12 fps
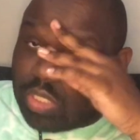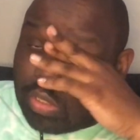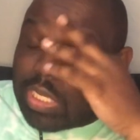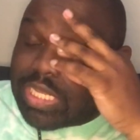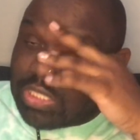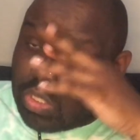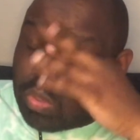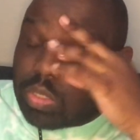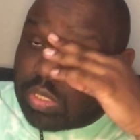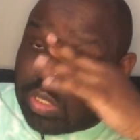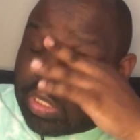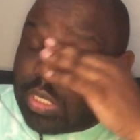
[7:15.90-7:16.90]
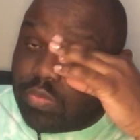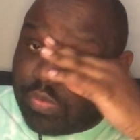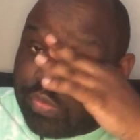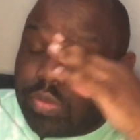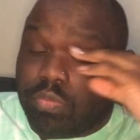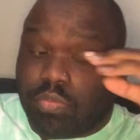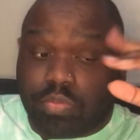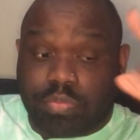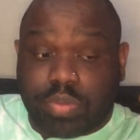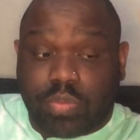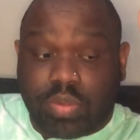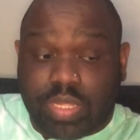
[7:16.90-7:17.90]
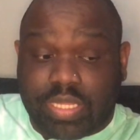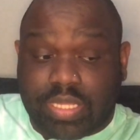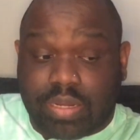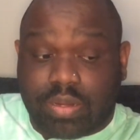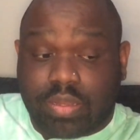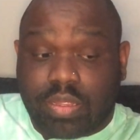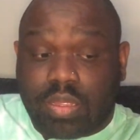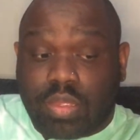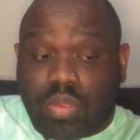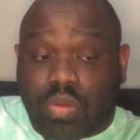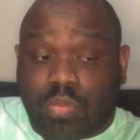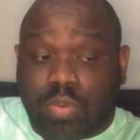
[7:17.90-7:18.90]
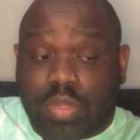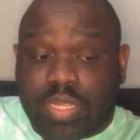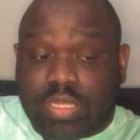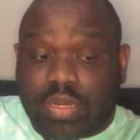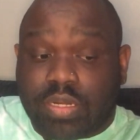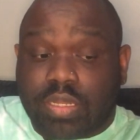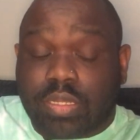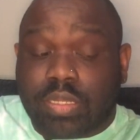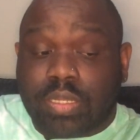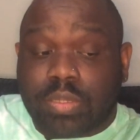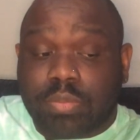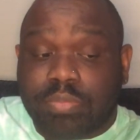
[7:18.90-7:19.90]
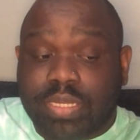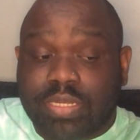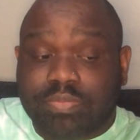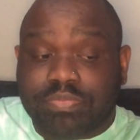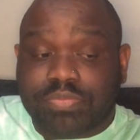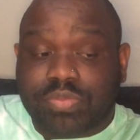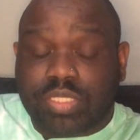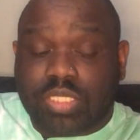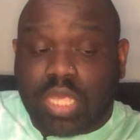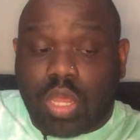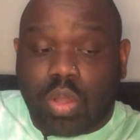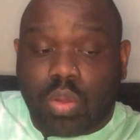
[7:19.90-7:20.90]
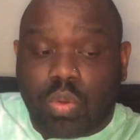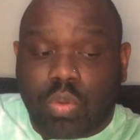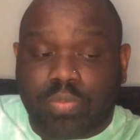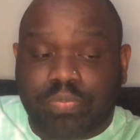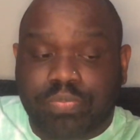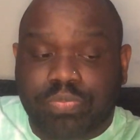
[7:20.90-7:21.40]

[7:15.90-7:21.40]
note that's earlier in the review, but we'll get there. We'll get there in a little bit. So